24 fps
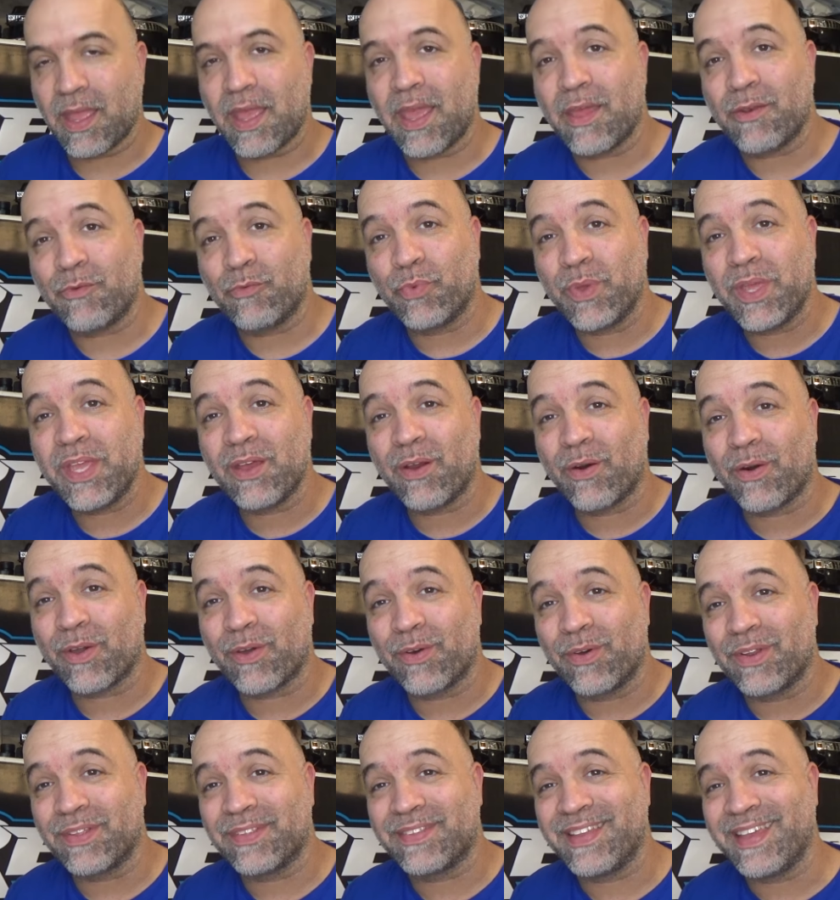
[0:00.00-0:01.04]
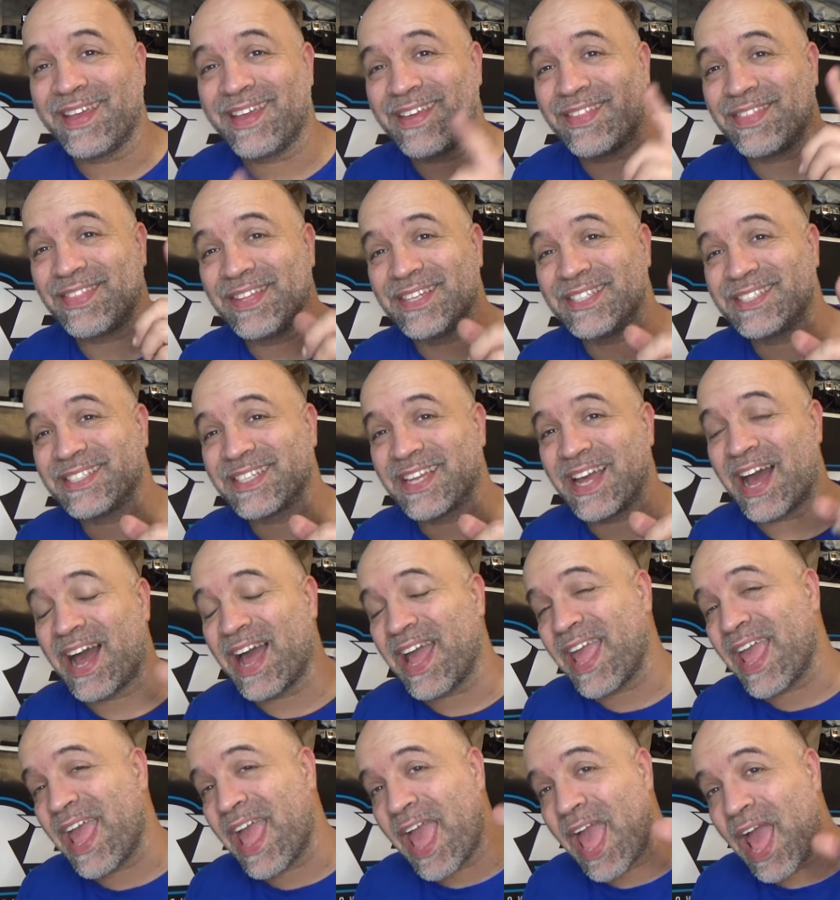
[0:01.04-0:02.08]
And we are going to take this
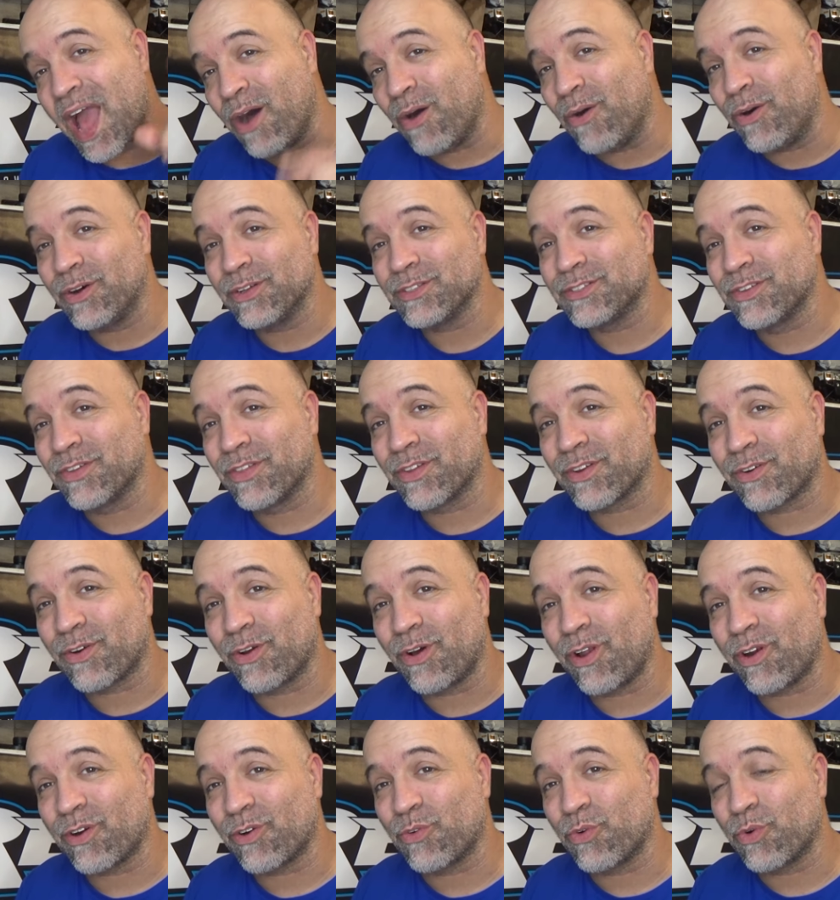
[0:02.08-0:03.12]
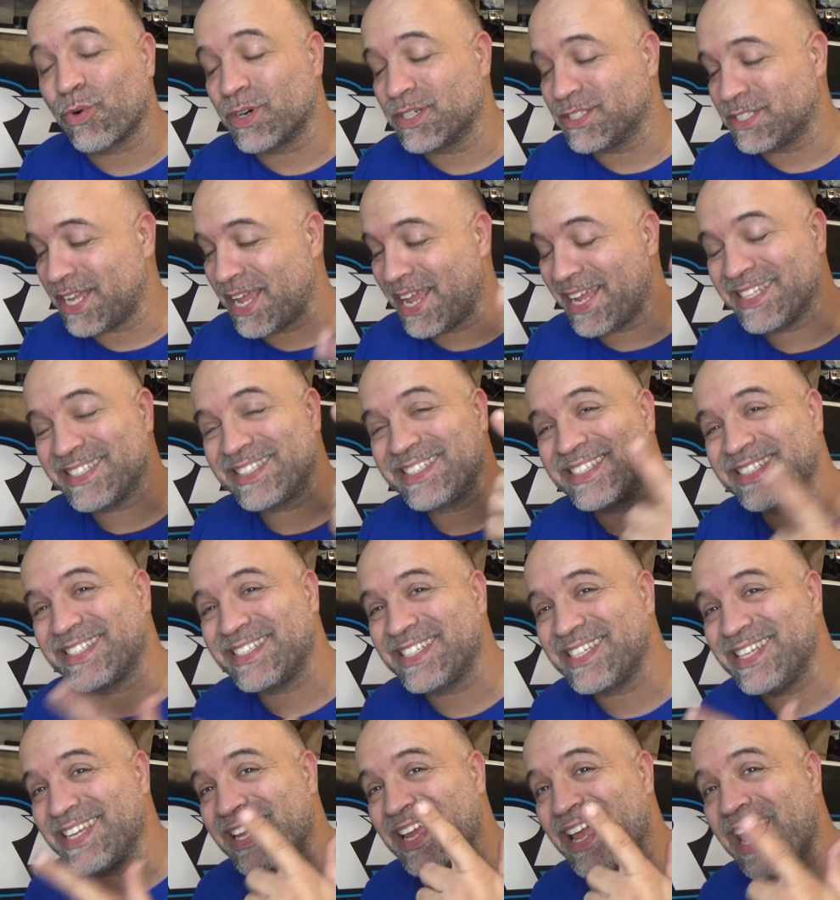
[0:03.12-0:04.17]
guy out onto the crawler course and
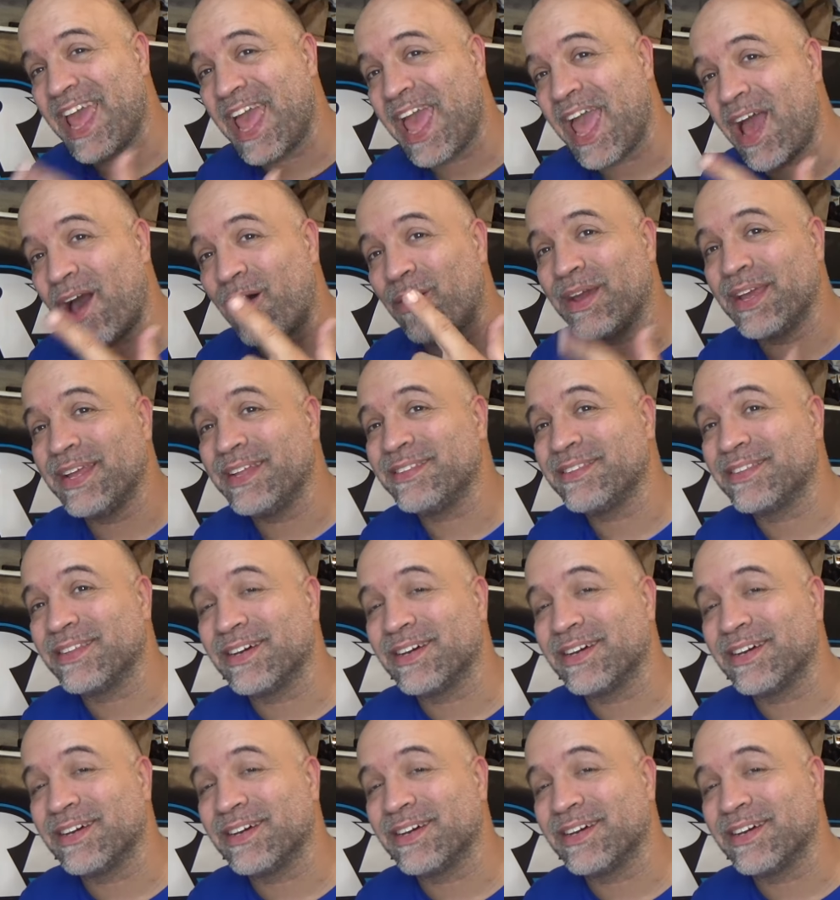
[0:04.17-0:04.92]
see how it